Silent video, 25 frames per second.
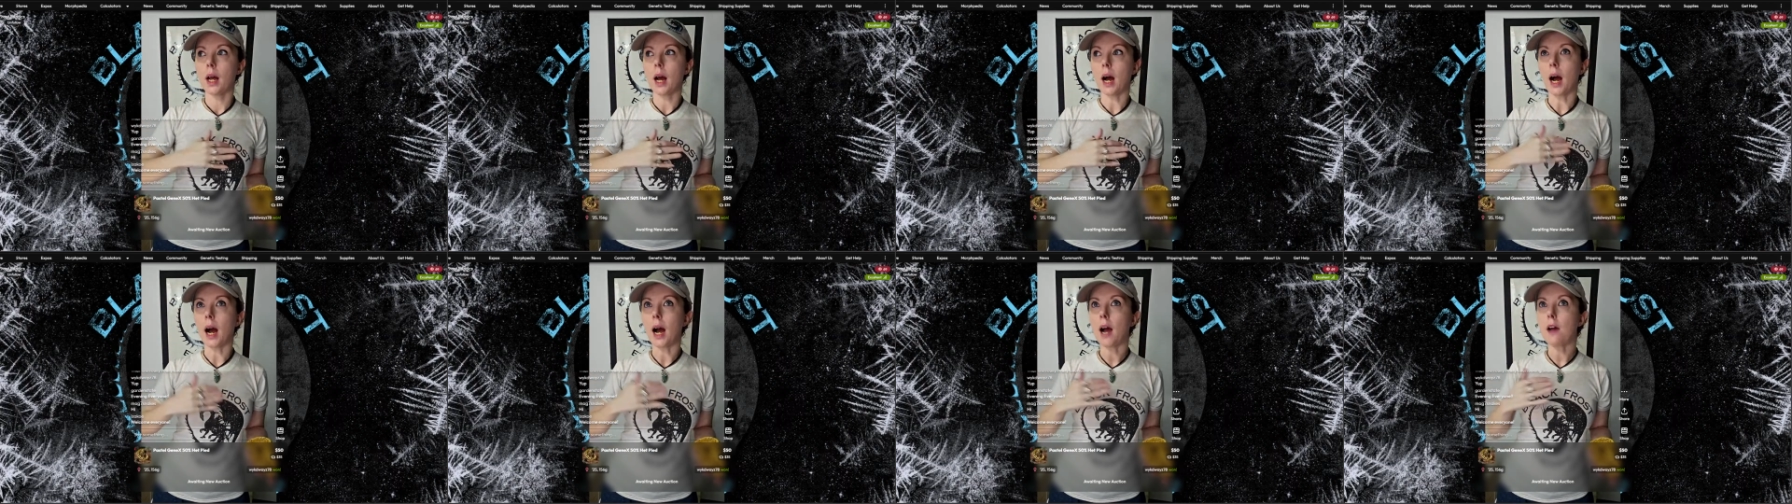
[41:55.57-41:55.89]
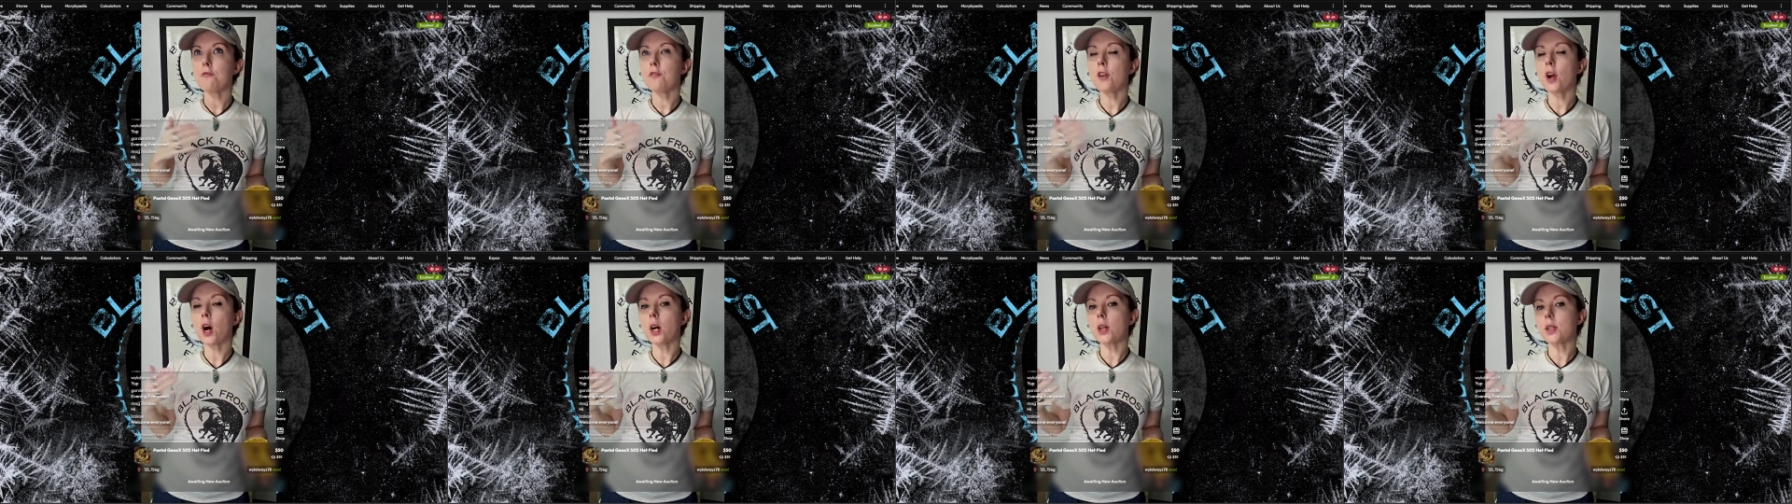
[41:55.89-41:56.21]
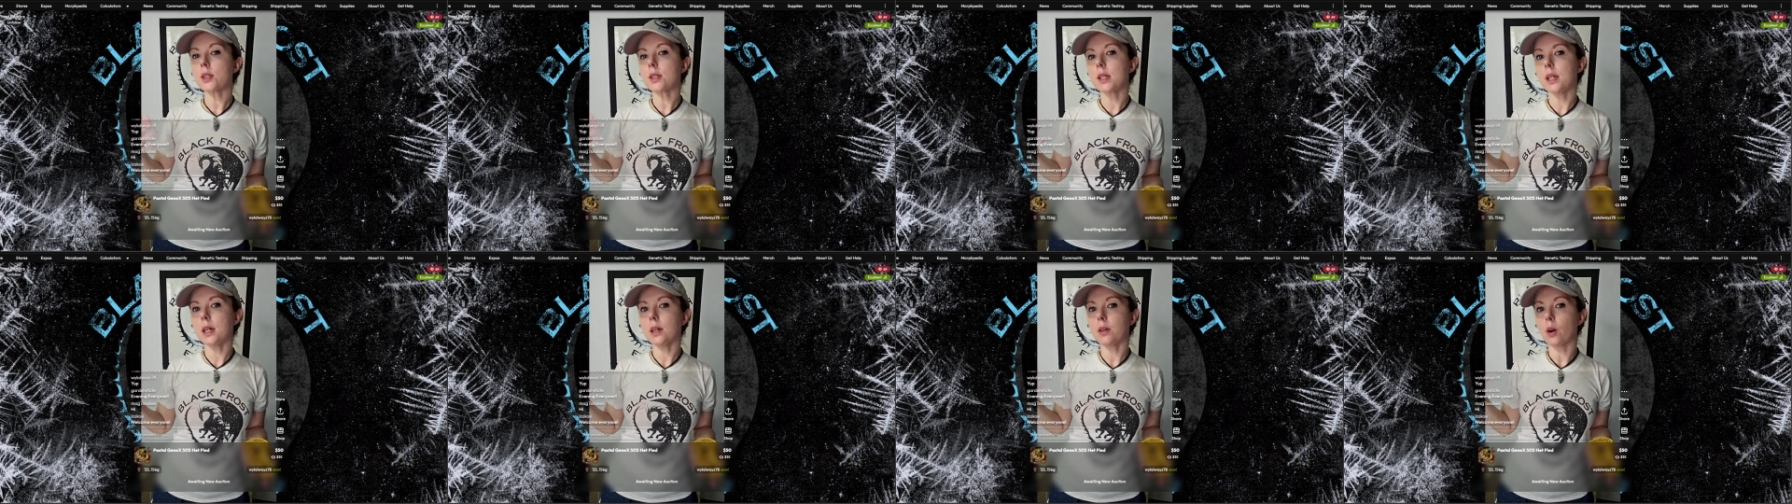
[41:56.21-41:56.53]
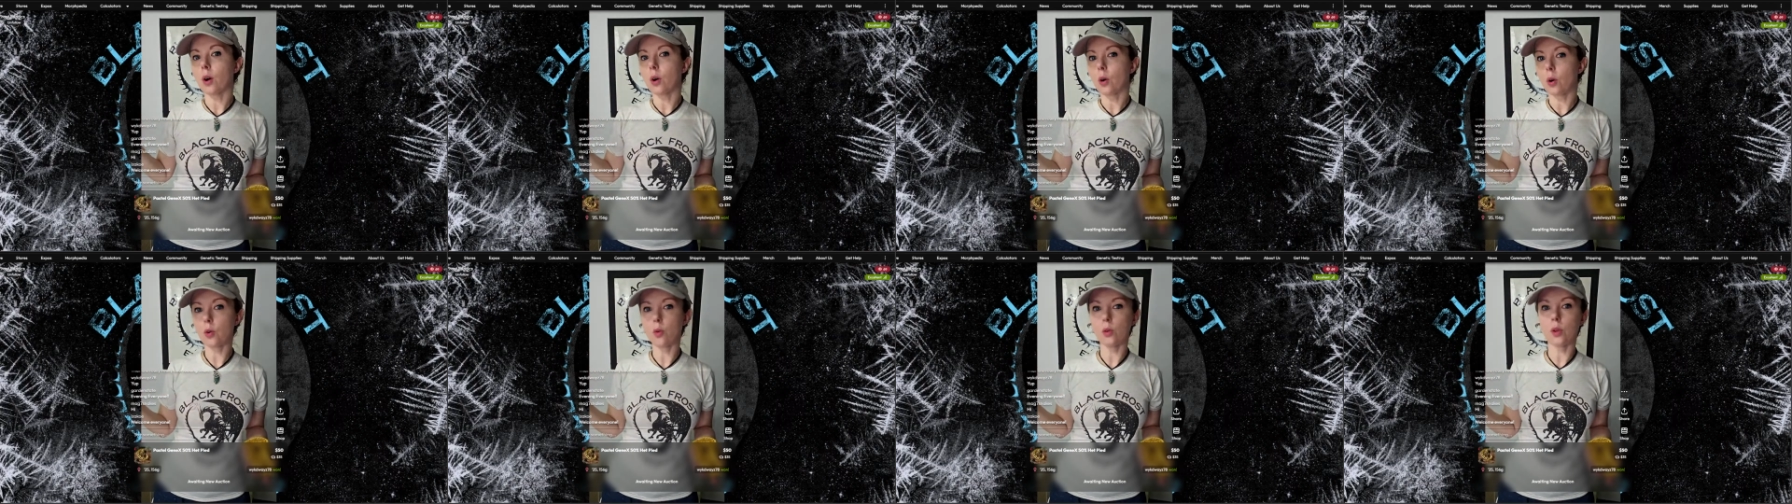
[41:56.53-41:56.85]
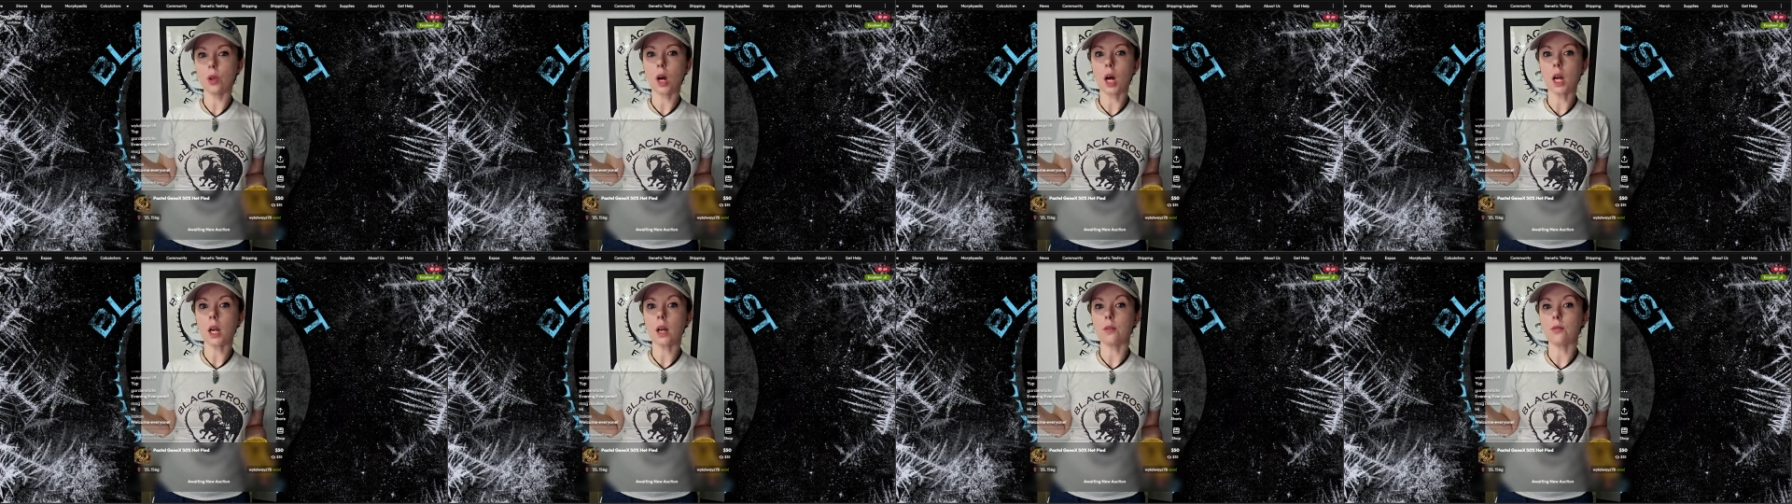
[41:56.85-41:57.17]
I've not seen a whole
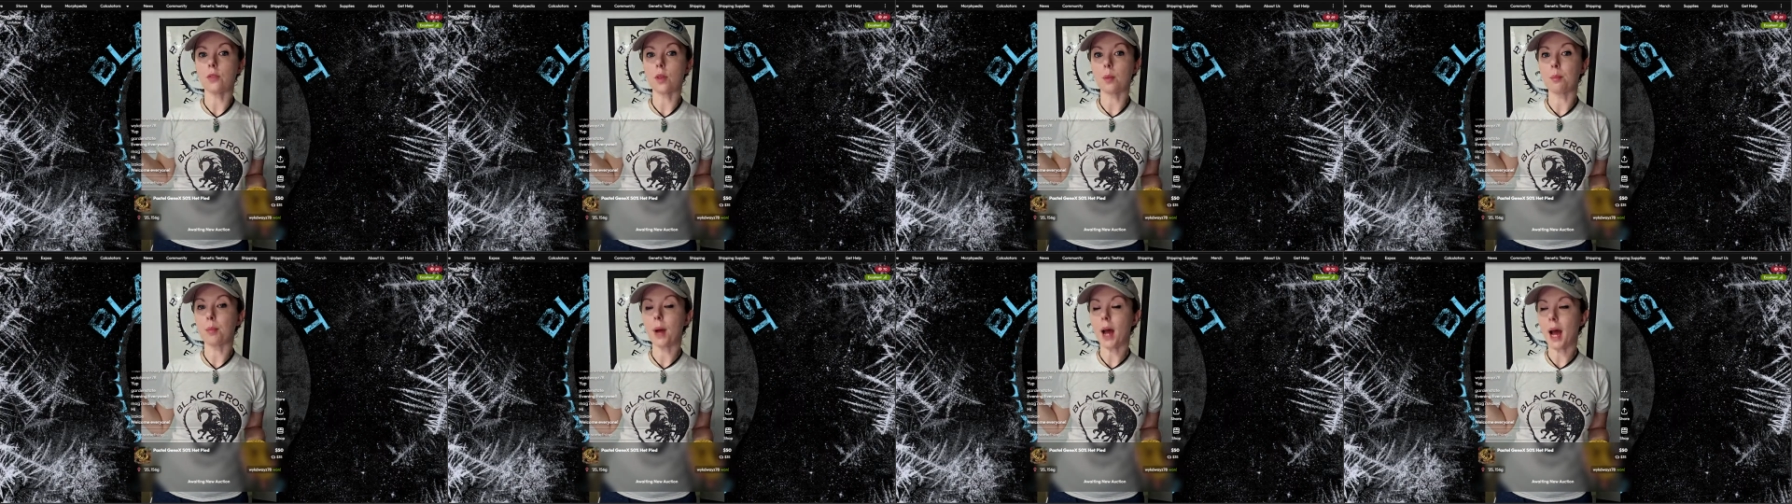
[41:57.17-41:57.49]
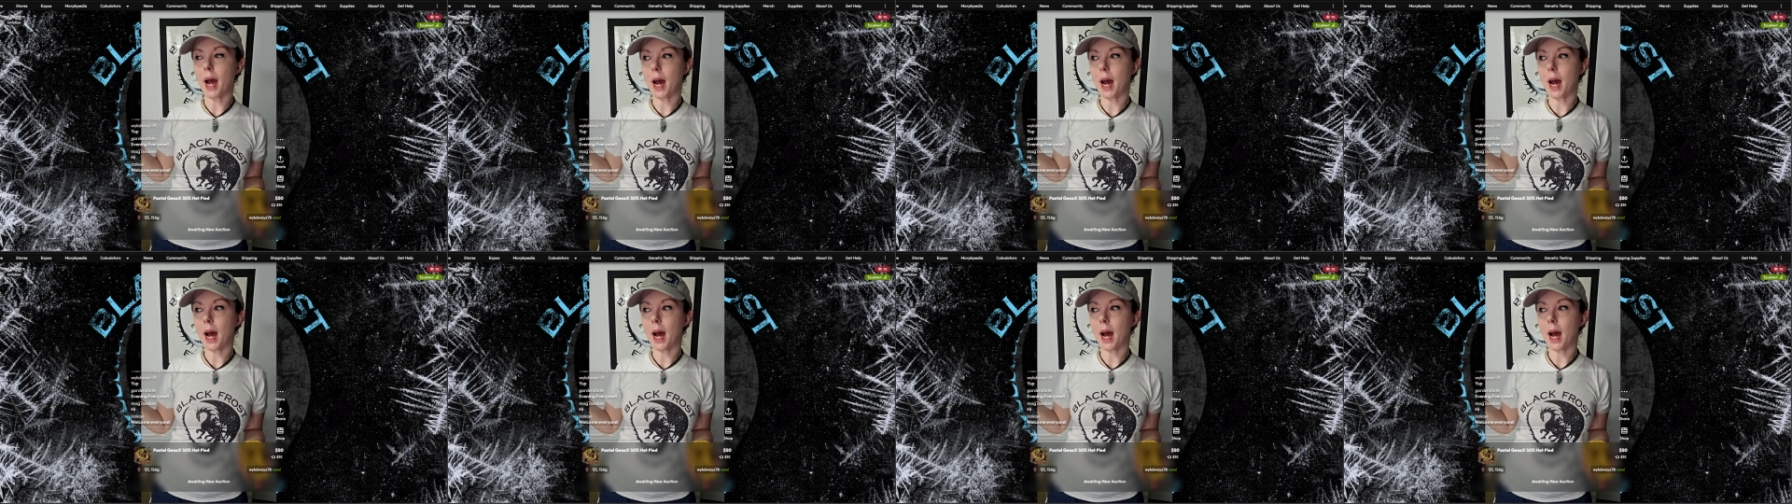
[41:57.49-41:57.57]
lot of the